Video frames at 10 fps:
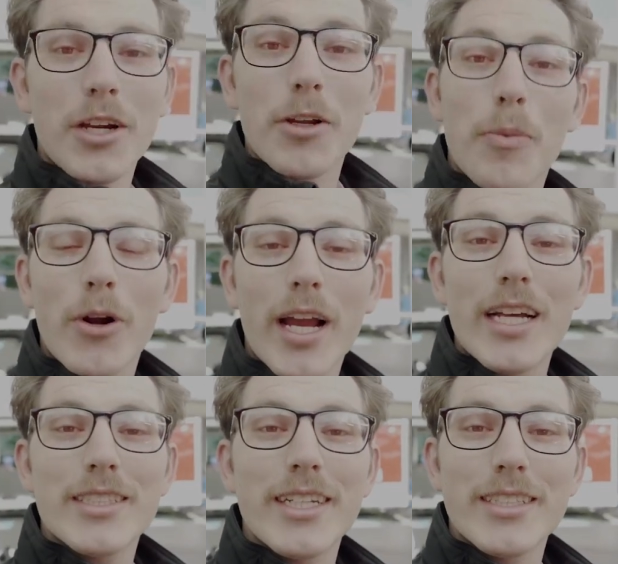Good morning,
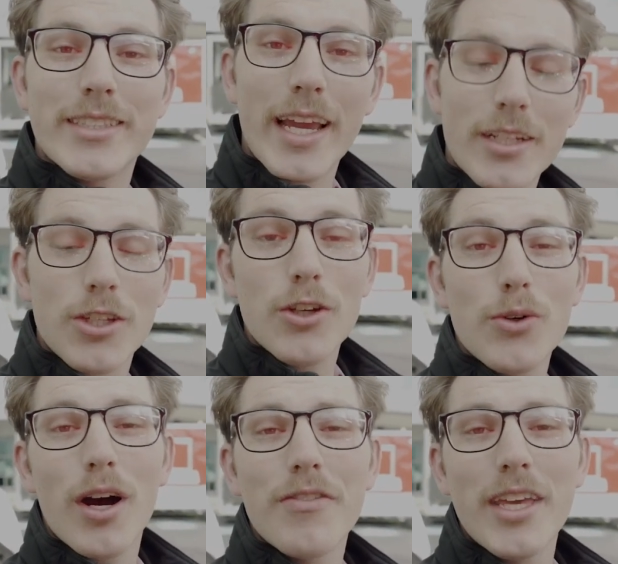guys. It is day
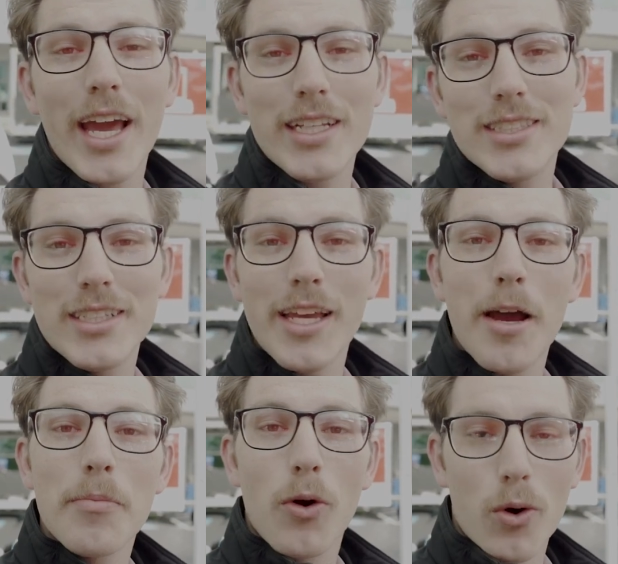two of the
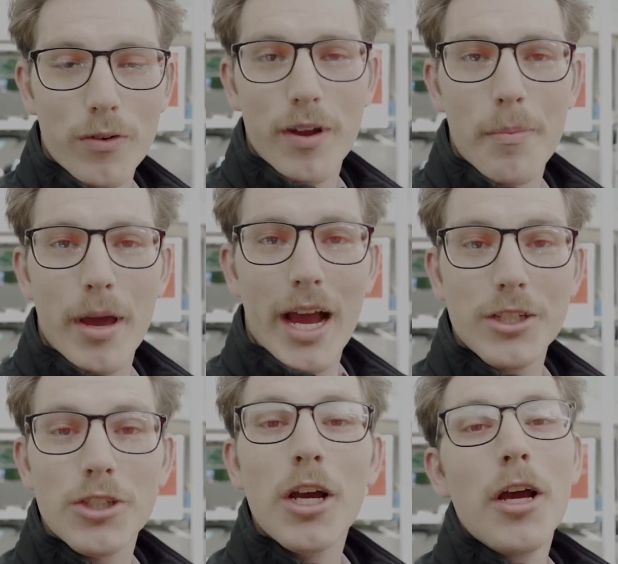NCM Corvette Bash.